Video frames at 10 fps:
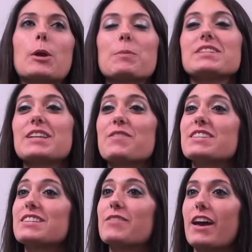purpose of
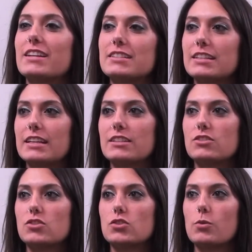this event
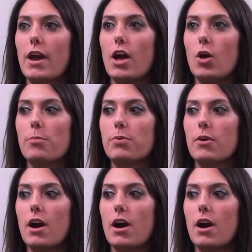is to help